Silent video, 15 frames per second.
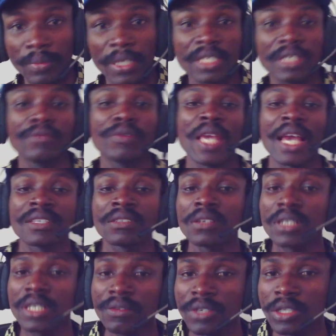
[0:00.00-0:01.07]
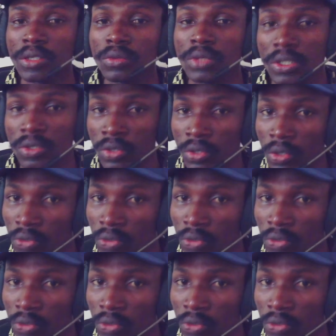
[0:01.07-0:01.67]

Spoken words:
but if he has not given you the source